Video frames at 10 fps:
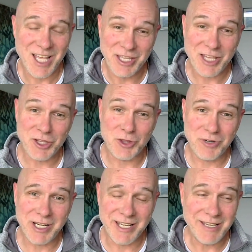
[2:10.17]
The other
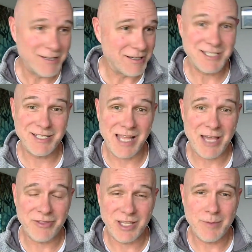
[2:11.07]
3 are still
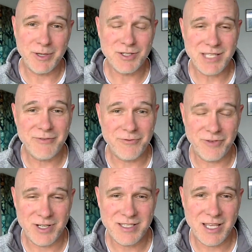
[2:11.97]
out there because they haven't
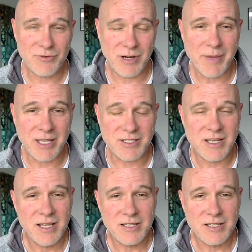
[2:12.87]
finished their 3 months.